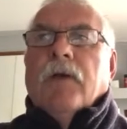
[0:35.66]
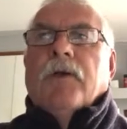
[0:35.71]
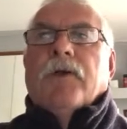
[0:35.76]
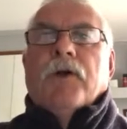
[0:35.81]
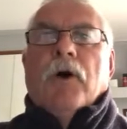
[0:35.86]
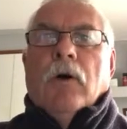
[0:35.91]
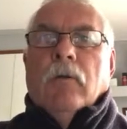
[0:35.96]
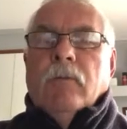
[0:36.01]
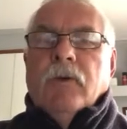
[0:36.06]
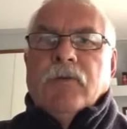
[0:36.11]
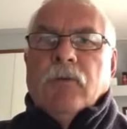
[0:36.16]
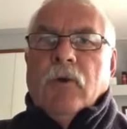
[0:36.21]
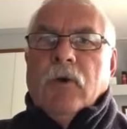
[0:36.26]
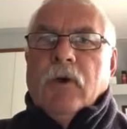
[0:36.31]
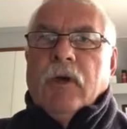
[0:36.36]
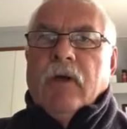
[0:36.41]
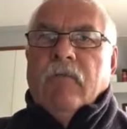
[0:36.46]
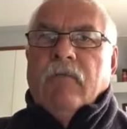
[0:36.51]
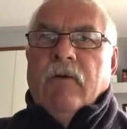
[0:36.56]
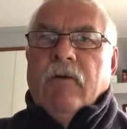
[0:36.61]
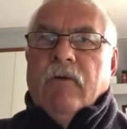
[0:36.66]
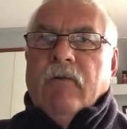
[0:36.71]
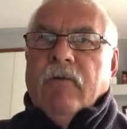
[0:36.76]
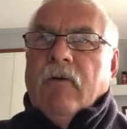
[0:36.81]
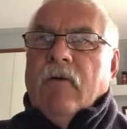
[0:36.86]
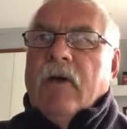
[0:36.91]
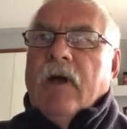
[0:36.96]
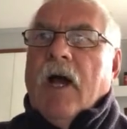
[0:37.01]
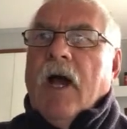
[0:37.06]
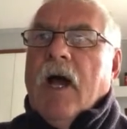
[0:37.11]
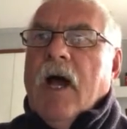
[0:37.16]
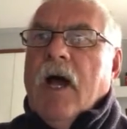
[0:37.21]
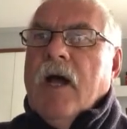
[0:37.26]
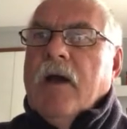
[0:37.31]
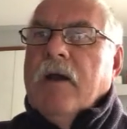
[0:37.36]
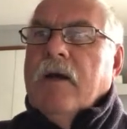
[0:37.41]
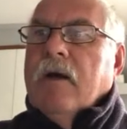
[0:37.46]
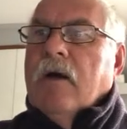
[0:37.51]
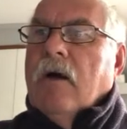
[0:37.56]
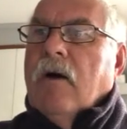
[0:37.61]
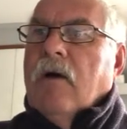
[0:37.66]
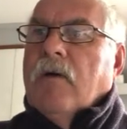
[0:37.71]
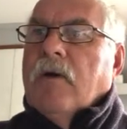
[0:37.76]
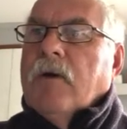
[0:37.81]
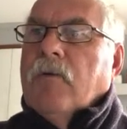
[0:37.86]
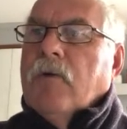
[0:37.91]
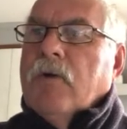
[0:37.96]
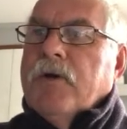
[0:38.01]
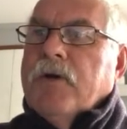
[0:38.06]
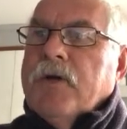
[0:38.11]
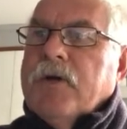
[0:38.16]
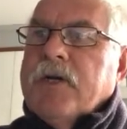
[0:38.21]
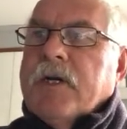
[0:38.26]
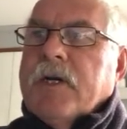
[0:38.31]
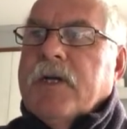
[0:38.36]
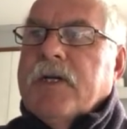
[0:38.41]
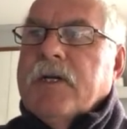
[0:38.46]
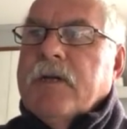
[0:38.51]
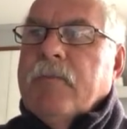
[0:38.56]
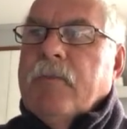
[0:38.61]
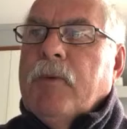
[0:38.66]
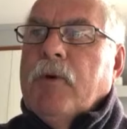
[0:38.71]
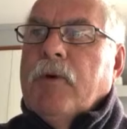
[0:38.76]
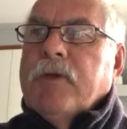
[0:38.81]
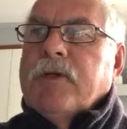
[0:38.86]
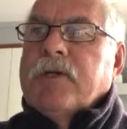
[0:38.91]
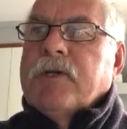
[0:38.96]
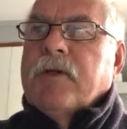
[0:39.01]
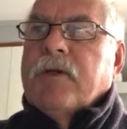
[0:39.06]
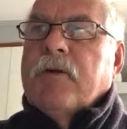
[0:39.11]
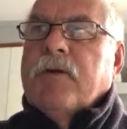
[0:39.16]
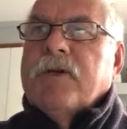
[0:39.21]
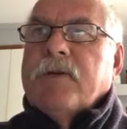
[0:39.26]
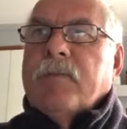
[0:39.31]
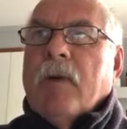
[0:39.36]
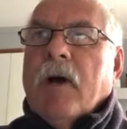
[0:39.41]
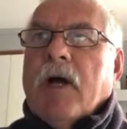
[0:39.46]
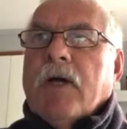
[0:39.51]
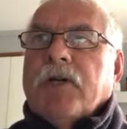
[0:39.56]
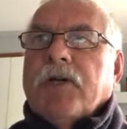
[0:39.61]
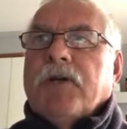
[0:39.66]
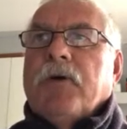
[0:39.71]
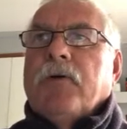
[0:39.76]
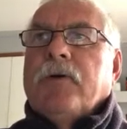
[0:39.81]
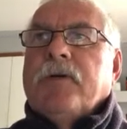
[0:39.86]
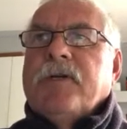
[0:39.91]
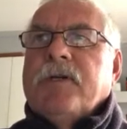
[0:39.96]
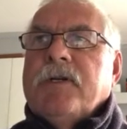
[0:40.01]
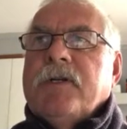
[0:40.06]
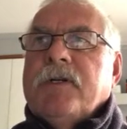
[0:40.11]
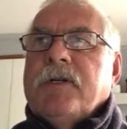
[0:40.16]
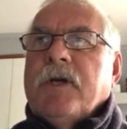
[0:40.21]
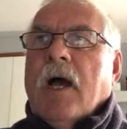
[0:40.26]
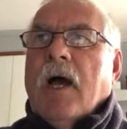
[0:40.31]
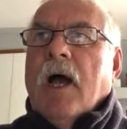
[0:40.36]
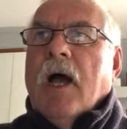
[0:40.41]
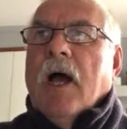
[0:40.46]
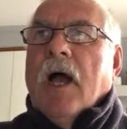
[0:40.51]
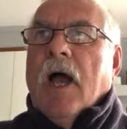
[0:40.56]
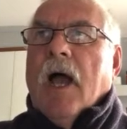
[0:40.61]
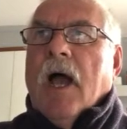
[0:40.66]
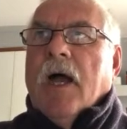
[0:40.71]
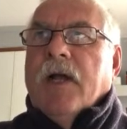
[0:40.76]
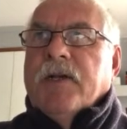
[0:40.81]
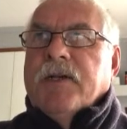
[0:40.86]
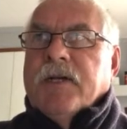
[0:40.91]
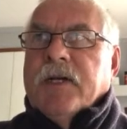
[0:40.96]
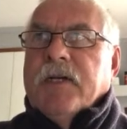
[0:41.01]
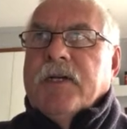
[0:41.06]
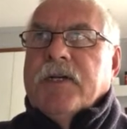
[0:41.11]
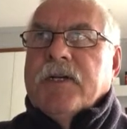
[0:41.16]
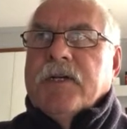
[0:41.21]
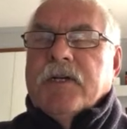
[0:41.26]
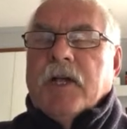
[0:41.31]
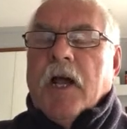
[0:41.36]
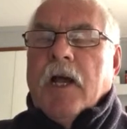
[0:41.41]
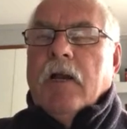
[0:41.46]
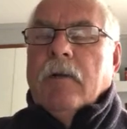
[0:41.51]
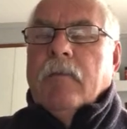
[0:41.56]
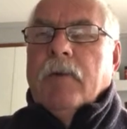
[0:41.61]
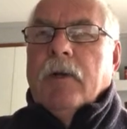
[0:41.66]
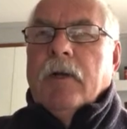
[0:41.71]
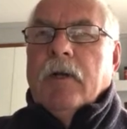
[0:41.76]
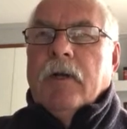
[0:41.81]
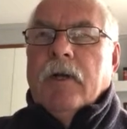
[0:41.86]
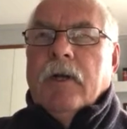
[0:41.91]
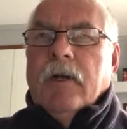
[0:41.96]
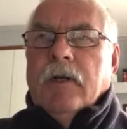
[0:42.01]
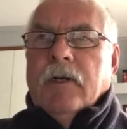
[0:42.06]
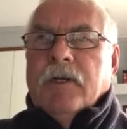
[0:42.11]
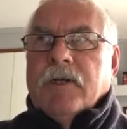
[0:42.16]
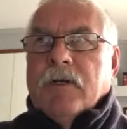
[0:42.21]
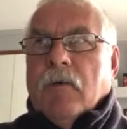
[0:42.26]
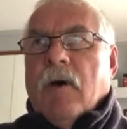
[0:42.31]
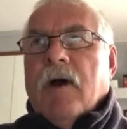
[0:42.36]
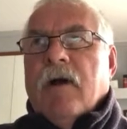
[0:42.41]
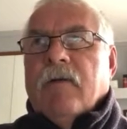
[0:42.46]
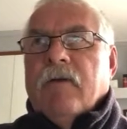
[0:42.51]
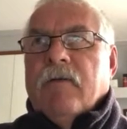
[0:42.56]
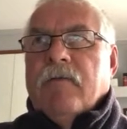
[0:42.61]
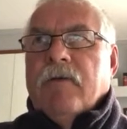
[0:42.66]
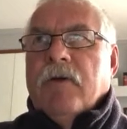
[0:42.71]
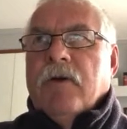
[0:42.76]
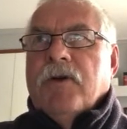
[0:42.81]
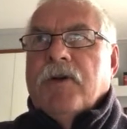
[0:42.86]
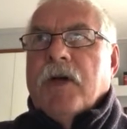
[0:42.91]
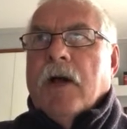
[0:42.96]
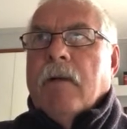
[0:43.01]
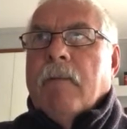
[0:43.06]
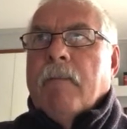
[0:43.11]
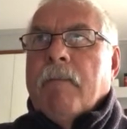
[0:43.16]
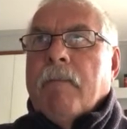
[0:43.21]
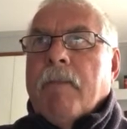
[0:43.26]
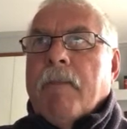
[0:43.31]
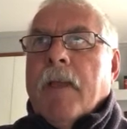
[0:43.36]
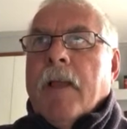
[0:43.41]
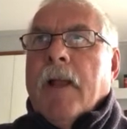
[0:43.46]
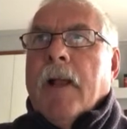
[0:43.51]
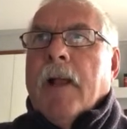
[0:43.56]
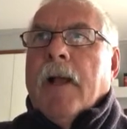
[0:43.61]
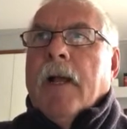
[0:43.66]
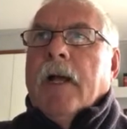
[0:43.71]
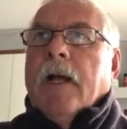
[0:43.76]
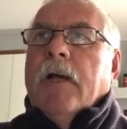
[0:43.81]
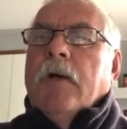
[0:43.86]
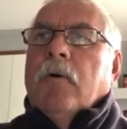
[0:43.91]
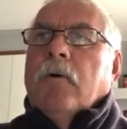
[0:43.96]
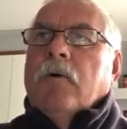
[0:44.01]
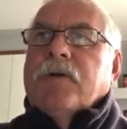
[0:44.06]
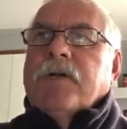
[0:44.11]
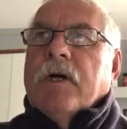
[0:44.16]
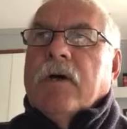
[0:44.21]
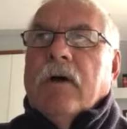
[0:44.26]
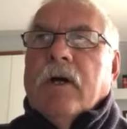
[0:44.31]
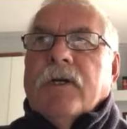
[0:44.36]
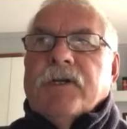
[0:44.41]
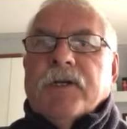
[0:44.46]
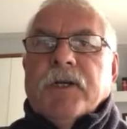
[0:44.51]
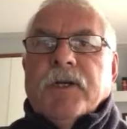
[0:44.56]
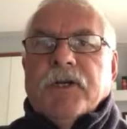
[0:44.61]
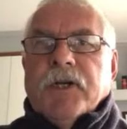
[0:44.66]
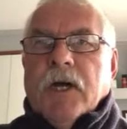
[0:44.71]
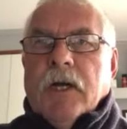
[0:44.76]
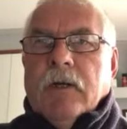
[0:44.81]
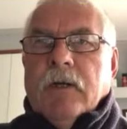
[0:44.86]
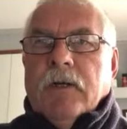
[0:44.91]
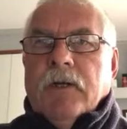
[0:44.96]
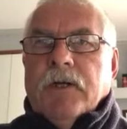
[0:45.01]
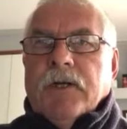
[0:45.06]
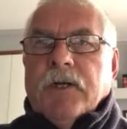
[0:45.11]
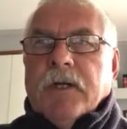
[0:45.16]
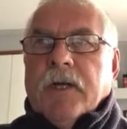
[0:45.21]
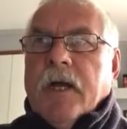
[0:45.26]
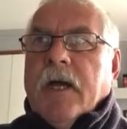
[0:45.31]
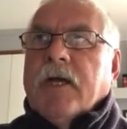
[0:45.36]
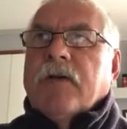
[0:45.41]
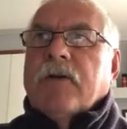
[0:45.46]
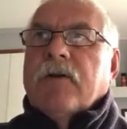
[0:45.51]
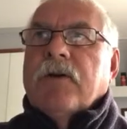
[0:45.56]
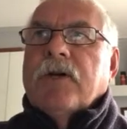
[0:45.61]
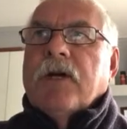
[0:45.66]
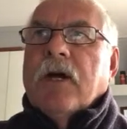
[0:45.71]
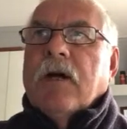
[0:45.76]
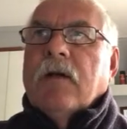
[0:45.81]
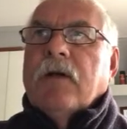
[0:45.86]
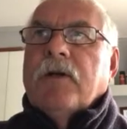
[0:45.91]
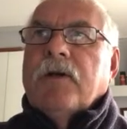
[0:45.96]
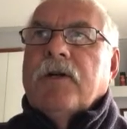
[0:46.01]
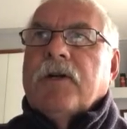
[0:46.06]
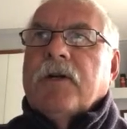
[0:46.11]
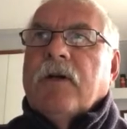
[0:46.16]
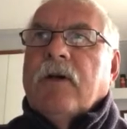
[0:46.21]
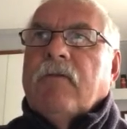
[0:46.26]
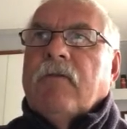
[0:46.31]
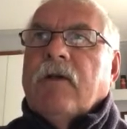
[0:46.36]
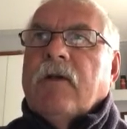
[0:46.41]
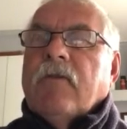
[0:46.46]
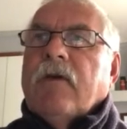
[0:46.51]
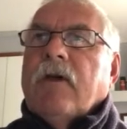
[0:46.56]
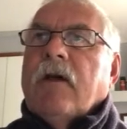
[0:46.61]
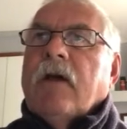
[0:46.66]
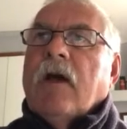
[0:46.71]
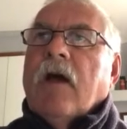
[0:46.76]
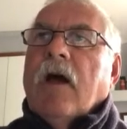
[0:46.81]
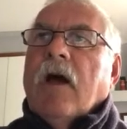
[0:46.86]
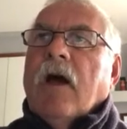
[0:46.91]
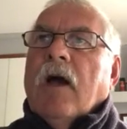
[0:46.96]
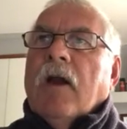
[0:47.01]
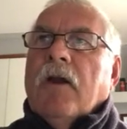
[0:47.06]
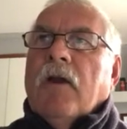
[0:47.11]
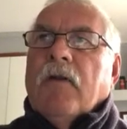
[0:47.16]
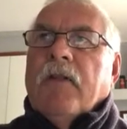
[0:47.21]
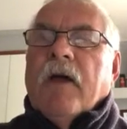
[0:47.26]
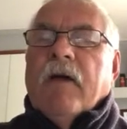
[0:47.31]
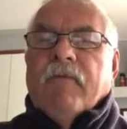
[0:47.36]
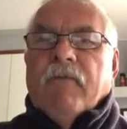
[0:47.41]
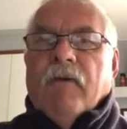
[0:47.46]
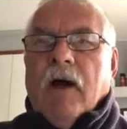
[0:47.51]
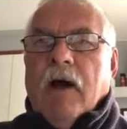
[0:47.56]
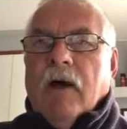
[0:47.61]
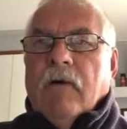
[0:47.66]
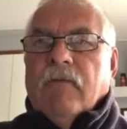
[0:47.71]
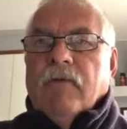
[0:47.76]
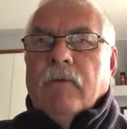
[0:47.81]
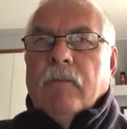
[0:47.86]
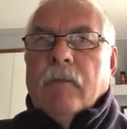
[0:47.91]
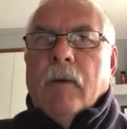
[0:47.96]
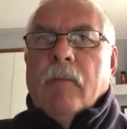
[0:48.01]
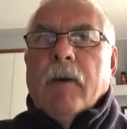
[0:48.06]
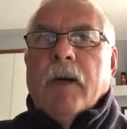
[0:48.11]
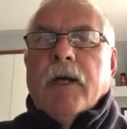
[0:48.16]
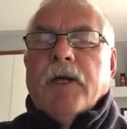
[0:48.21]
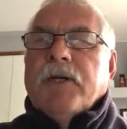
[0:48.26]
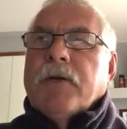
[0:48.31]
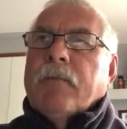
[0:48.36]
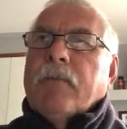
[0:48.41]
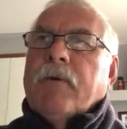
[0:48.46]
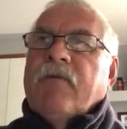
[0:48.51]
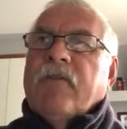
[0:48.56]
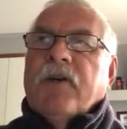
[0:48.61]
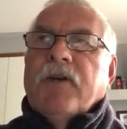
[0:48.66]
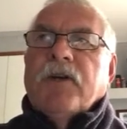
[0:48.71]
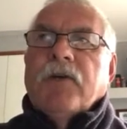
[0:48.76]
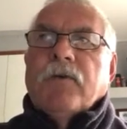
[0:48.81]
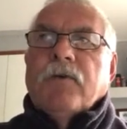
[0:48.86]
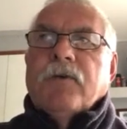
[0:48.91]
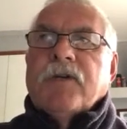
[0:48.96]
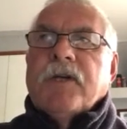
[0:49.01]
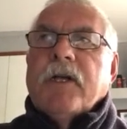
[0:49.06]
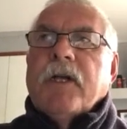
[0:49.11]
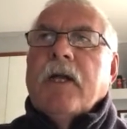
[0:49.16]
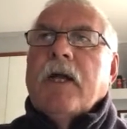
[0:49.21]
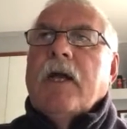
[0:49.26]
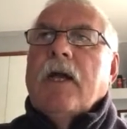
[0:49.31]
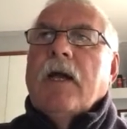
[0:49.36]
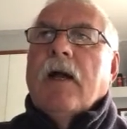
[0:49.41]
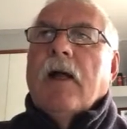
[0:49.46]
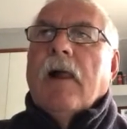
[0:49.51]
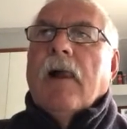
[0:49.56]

Tom is working very, very hard on reducing his inputs through smart choices and sees sustainability as the way of the future. He also has the challenge, the extra challenge, of living not that far from a major provincial city,